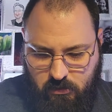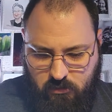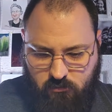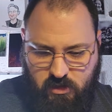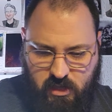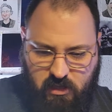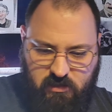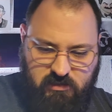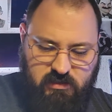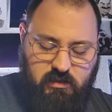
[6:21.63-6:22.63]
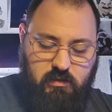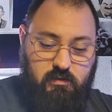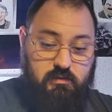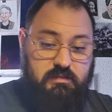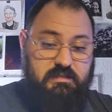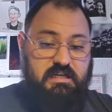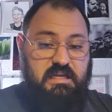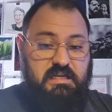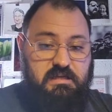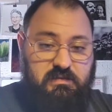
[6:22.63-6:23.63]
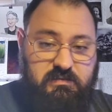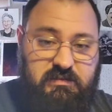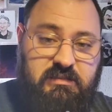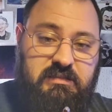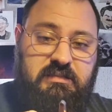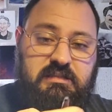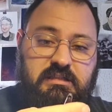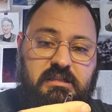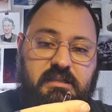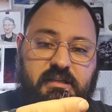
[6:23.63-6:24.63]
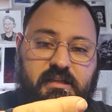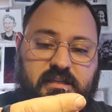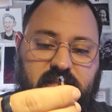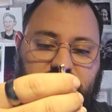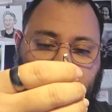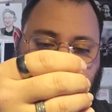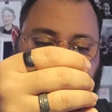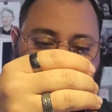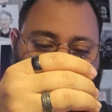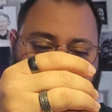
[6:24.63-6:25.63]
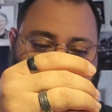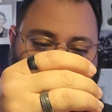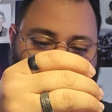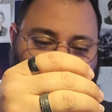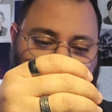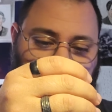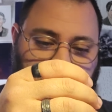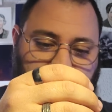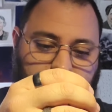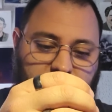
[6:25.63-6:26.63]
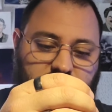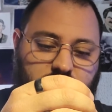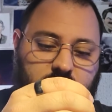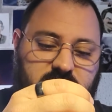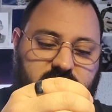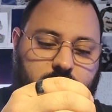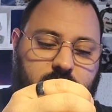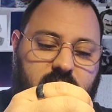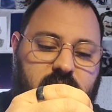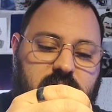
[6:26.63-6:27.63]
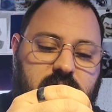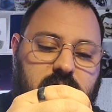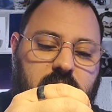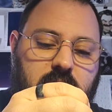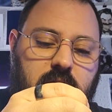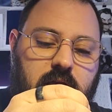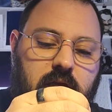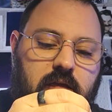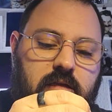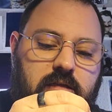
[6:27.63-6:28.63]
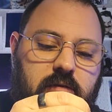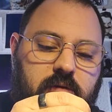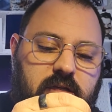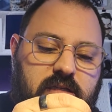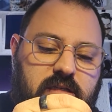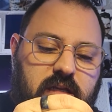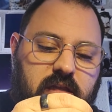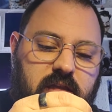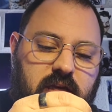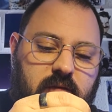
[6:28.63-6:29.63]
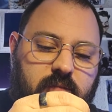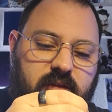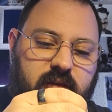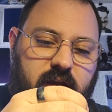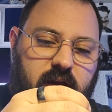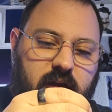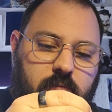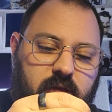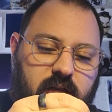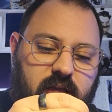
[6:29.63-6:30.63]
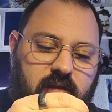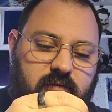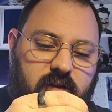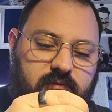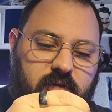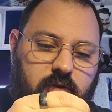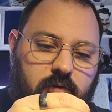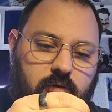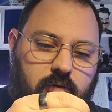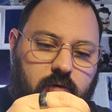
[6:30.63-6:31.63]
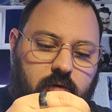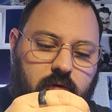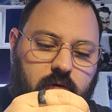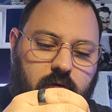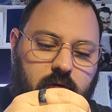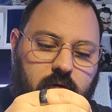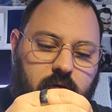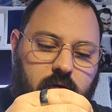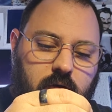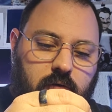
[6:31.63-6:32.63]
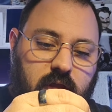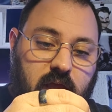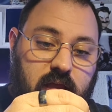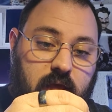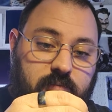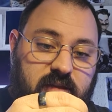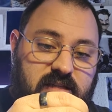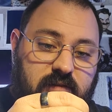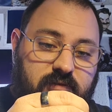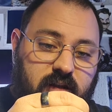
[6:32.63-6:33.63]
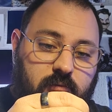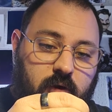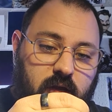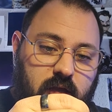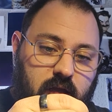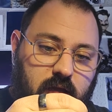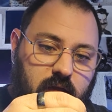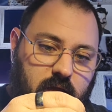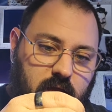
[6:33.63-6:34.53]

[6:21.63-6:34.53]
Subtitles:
Okay, so now let's see what happens here. Let's hope we don't make too much of a mess. So I'm going to stick the nib in there, and I'm going to give it a few. Okay, yep, that's definitely working.